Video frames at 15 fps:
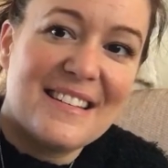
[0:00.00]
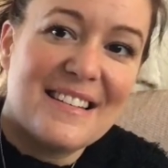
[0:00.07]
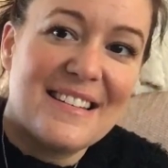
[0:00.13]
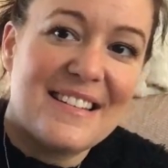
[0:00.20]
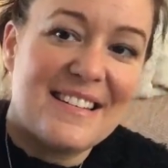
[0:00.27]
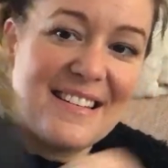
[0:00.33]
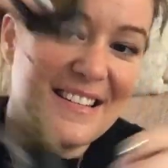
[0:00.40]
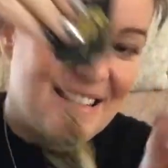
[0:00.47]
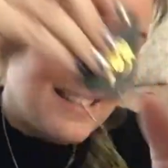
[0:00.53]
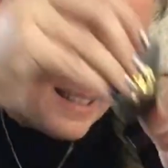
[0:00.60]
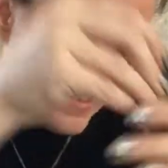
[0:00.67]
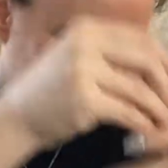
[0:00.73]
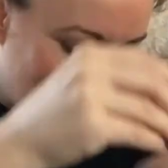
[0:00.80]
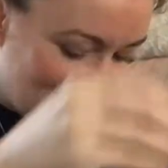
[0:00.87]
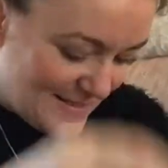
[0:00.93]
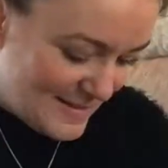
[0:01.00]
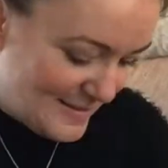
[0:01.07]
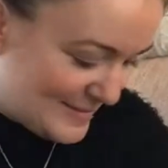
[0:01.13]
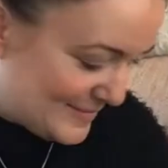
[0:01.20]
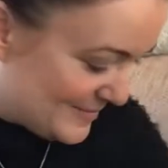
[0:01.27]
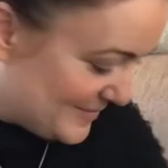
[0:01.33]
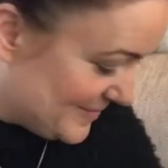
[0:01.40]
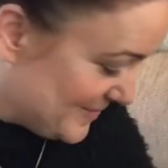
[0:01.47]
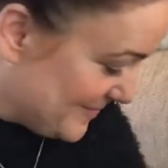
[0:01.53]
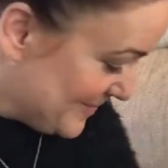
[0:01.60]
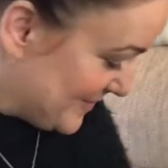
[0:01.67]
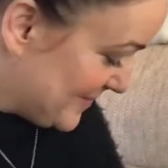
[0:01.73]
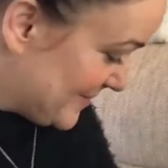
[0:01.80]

Nobody speaks.